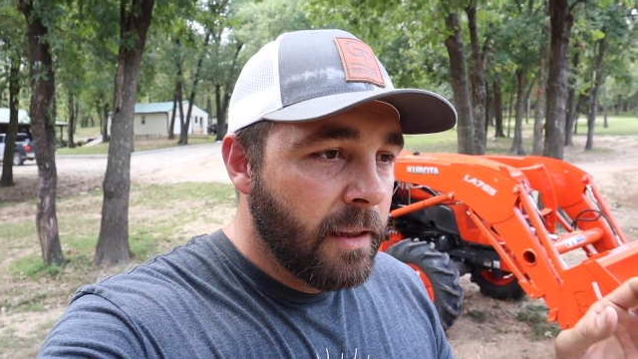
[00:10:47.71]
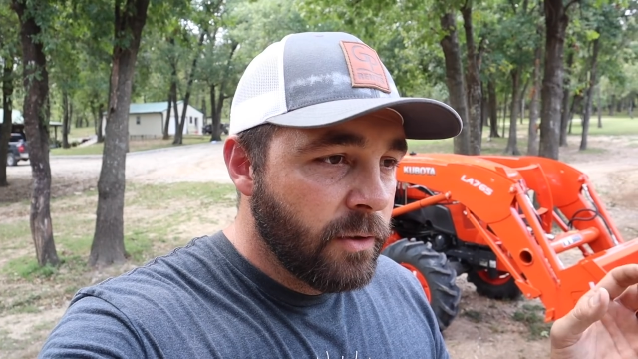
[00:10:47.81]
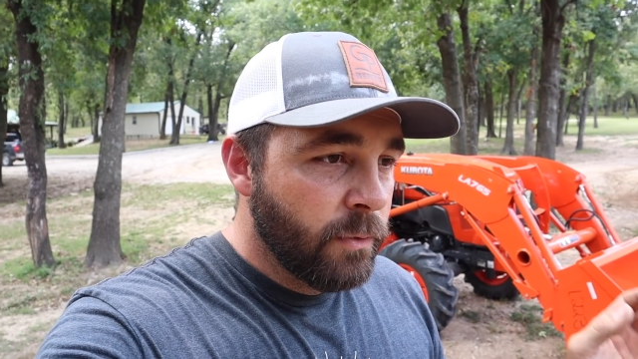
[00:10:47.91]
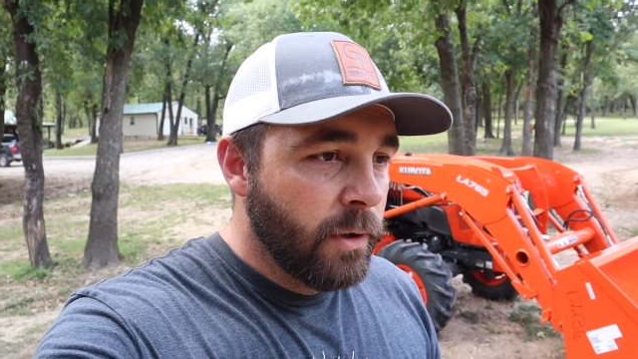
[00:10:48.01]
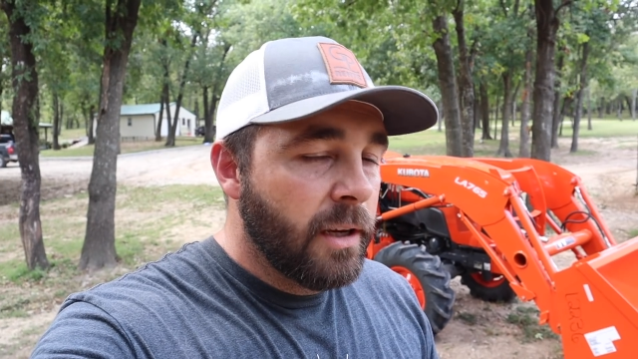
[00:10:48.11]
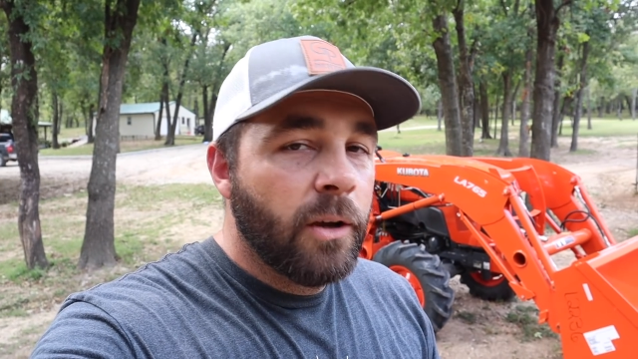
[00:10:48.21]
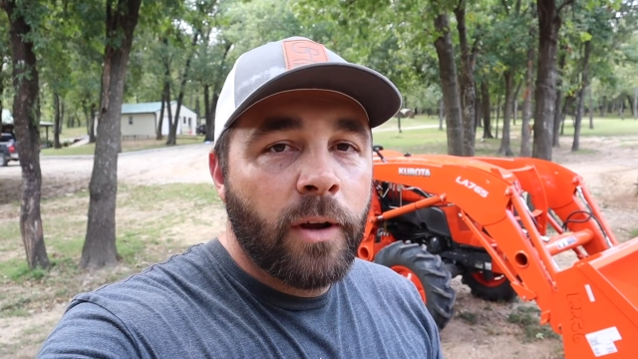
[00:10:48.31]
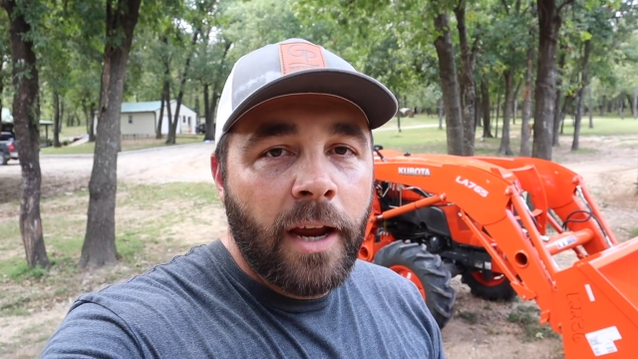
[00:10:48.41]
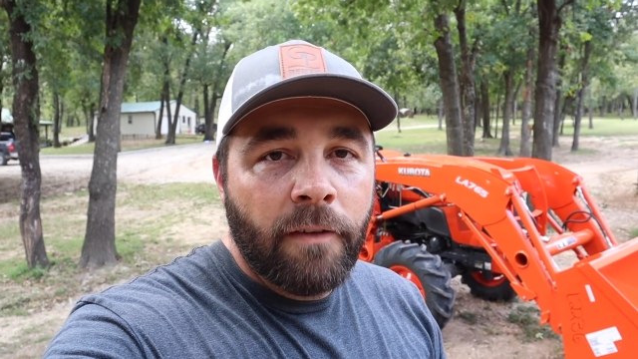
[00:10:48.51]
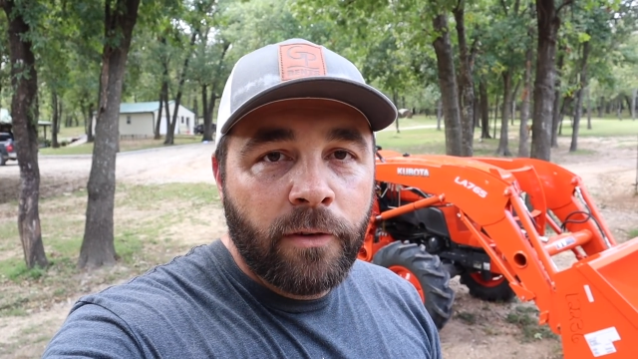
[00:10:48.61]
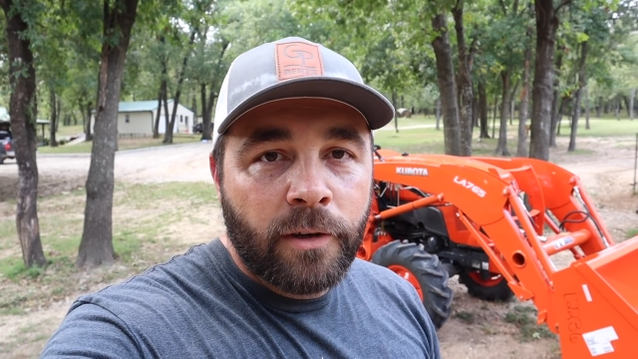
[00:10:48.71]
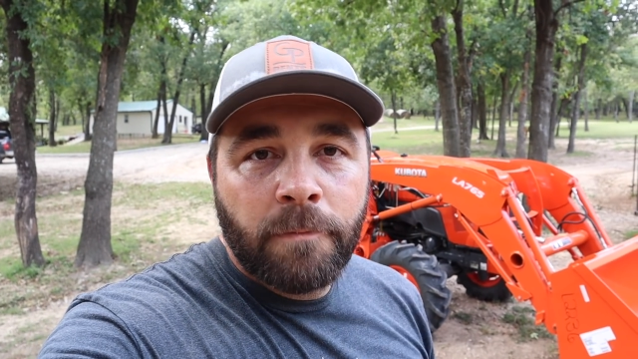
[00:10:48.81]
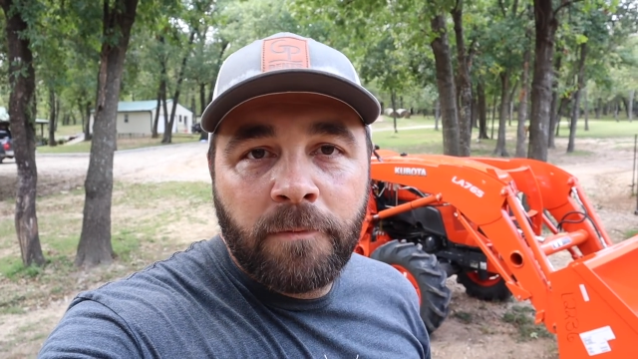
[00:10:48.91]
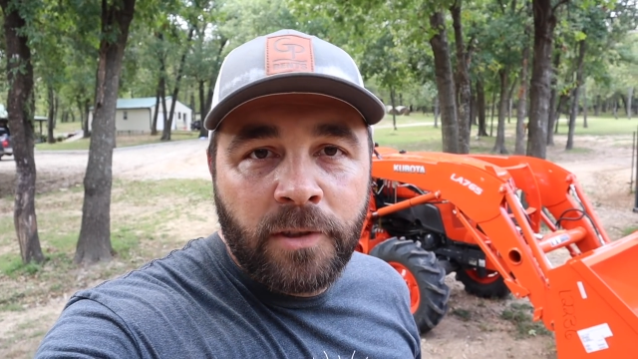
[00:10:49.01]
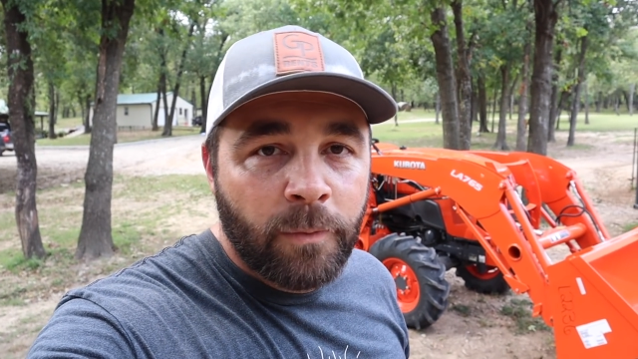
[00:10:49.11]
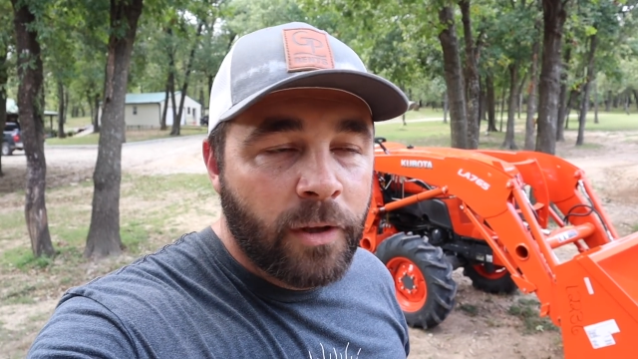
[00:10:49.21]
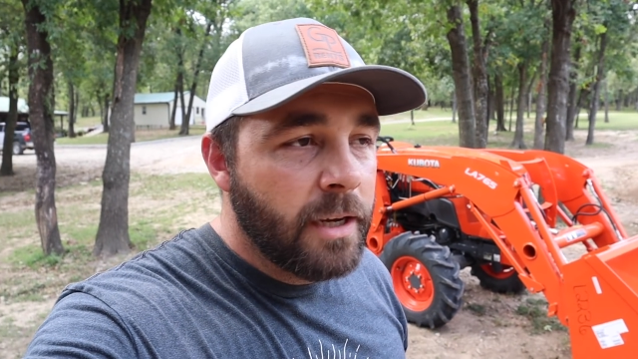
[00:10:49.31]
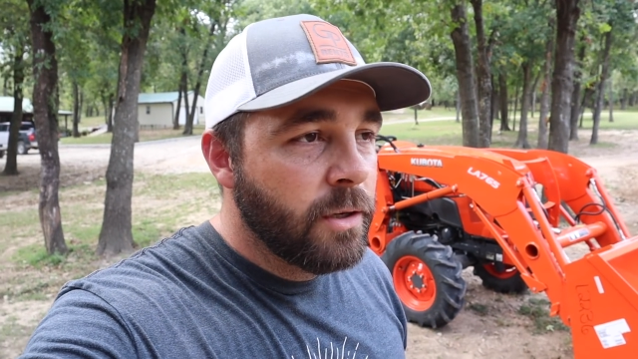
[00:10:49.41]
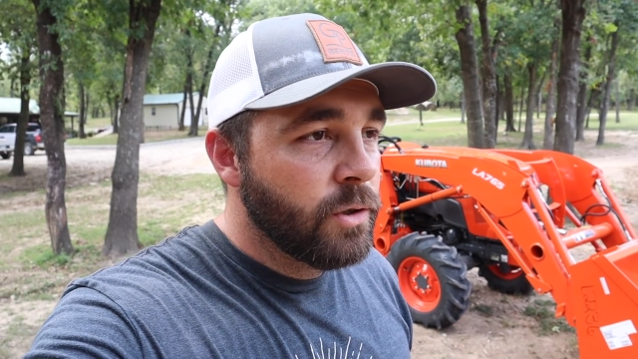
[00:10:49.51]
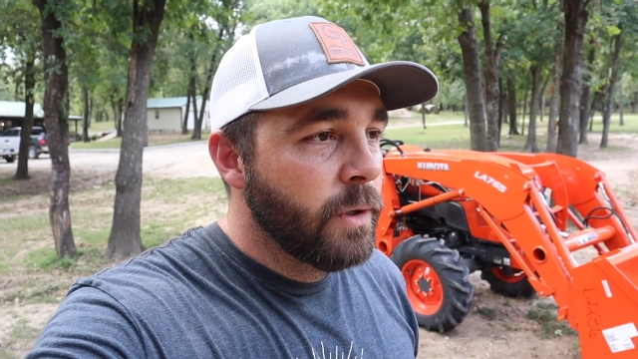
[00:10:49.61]
that's really going after something
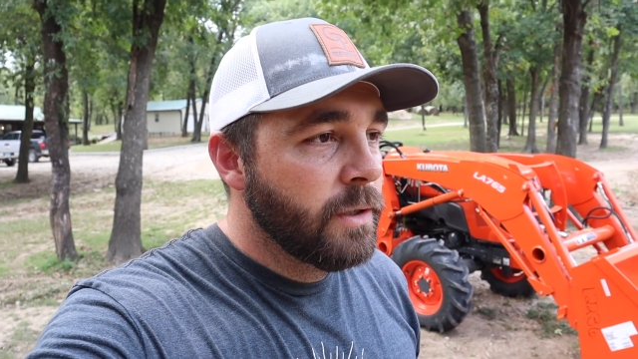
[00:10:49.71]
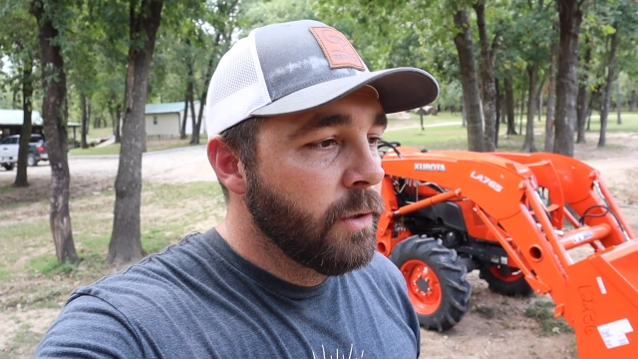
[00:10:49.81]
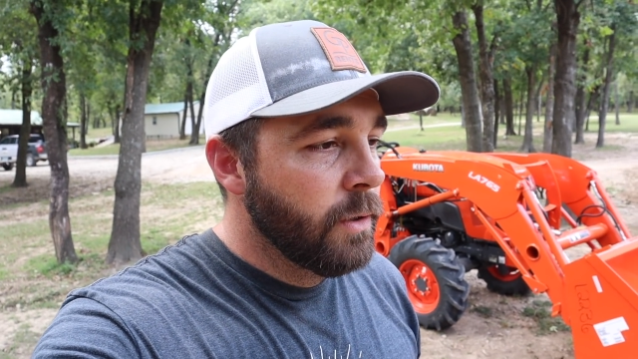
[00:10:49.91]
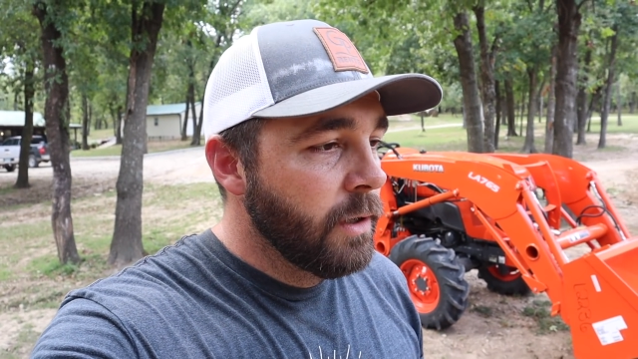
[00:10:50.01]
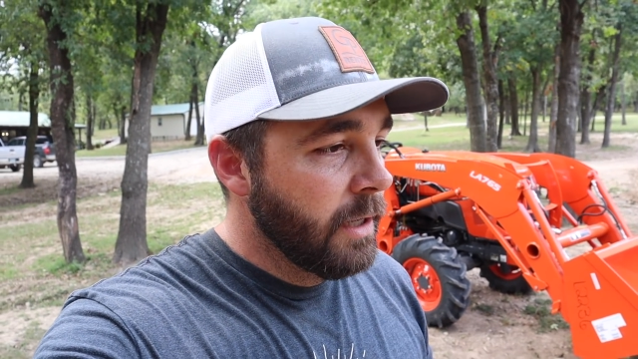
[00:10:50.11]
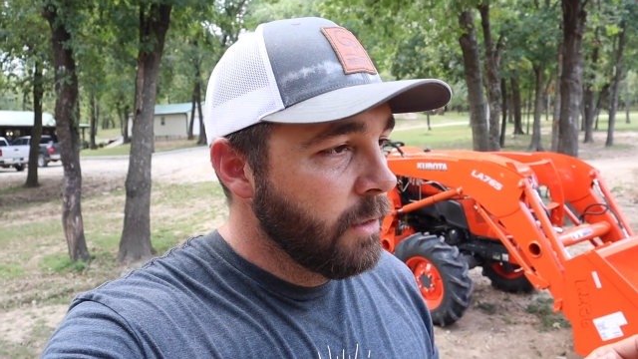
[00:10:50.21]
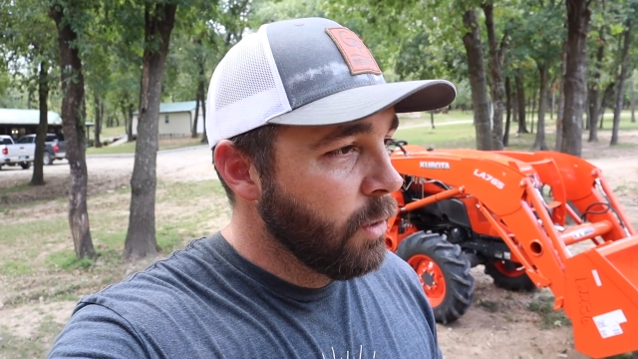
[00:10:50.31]
he enjoys doing and